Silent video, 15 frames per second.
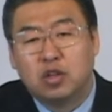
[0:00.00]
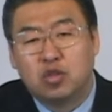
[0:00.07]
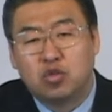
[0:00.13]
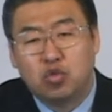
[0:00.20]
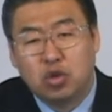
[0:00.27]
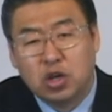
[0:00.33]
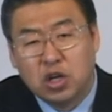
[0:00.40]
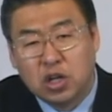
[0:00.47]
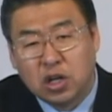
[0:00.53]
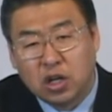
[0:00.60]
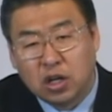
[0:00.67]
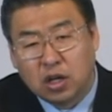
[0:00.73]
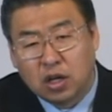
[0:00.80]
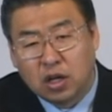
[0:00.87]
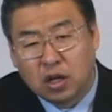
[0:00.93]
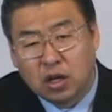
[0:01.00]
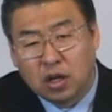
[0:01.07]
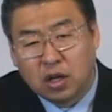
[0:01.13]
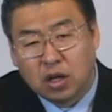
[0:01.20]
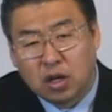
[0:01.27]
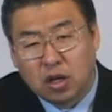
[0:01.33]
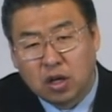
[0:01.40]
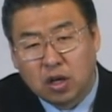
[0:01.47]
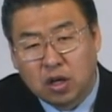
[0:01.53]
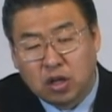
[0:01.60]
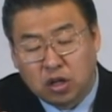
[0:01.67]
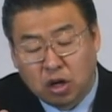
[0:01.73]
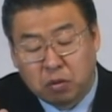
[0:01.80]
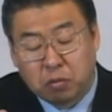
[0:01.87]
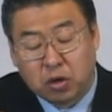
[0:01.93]
Now let's say there was
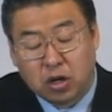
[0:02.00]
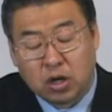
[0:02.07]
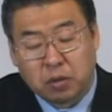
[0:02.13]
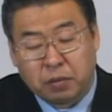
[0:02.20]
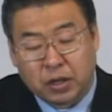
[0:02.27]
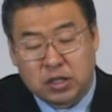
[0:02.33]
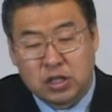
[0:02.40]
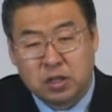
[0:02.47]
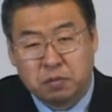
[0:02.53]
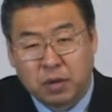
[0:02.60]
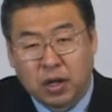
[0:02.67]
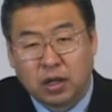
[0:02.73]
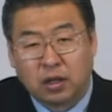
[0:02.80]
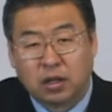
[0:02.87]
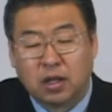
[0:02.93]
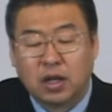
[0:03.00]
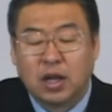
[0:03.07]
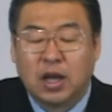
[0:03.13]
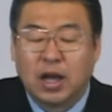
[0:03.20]
another bull.